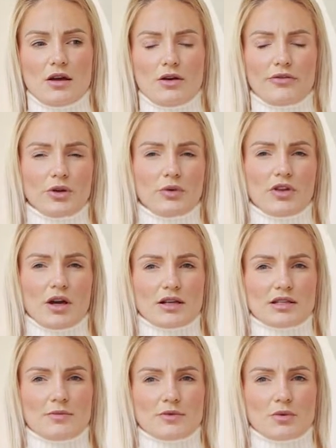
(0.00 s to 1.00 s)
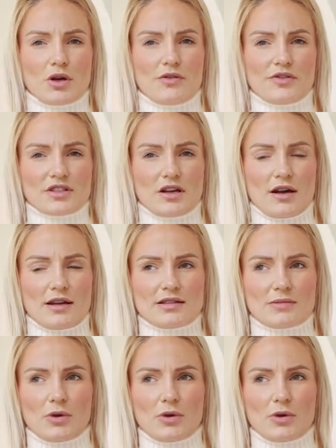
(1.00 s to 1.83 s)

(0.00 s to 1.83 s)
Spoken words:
a few of the items were oversized,